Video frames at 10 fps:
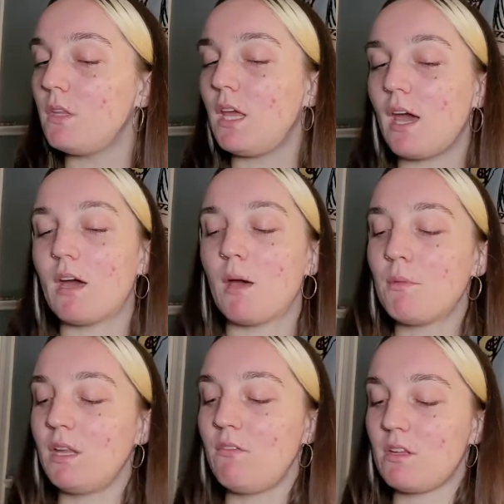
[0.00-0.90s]
Yeah, I'm
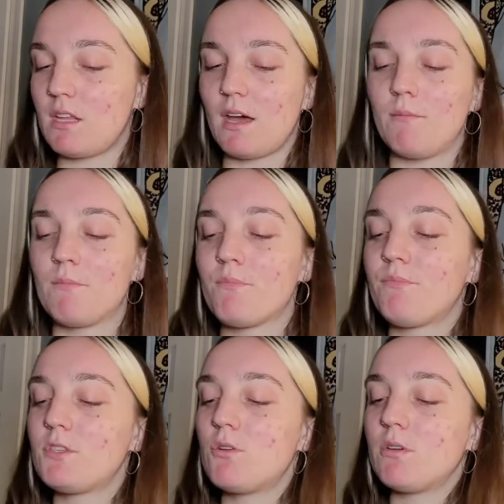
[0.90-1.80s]
gonna leave it at that.
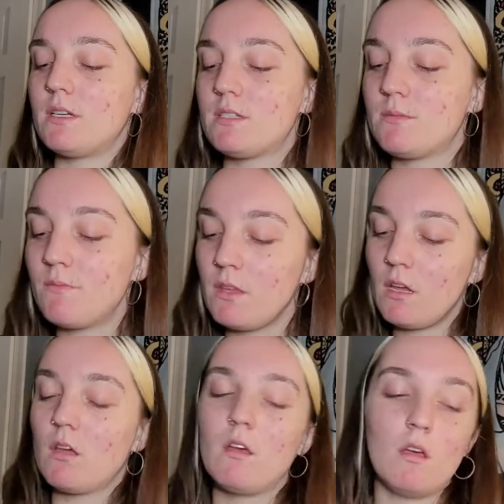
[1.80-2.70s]
Taurus,
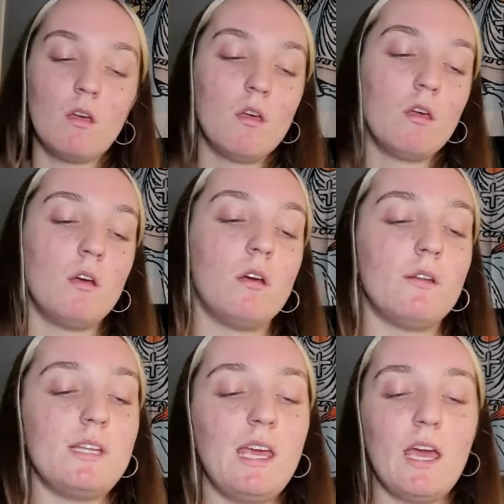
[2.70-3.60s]

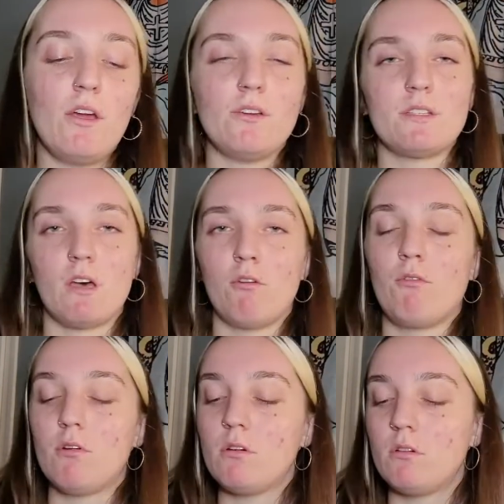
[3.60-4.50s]
take care of
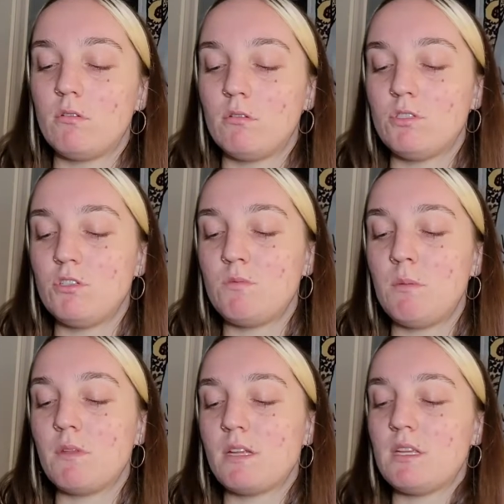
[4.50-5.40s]
yourself. Choose
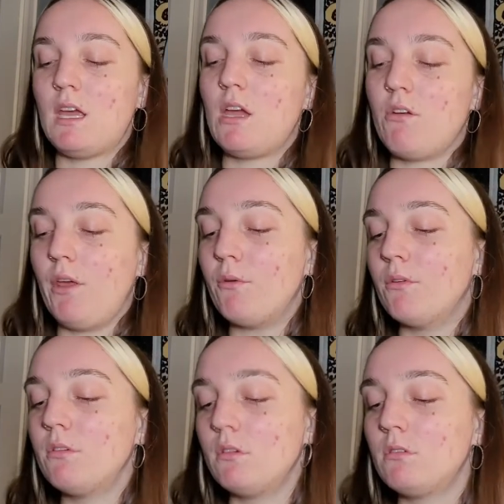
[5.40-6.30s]
people that take care of you.